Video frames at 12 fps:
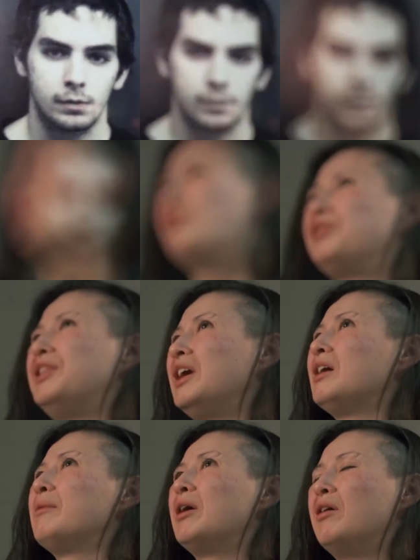You don't
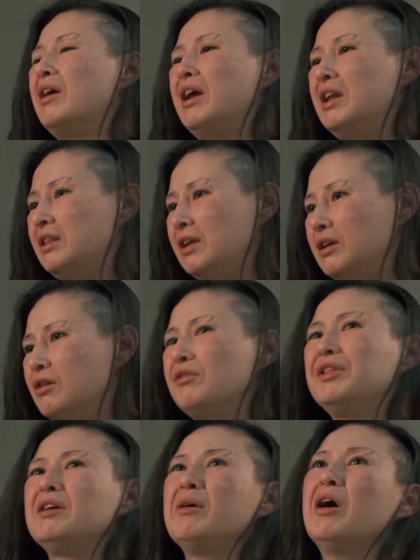think about anything. You
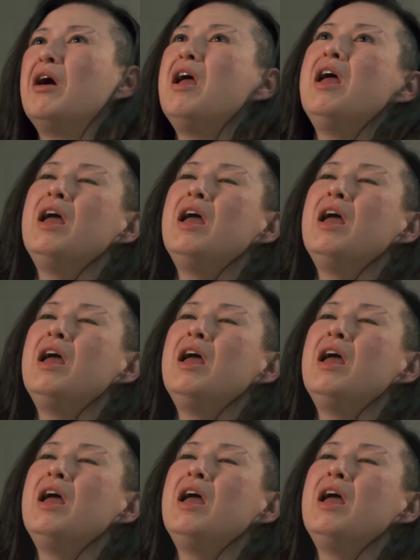don't think about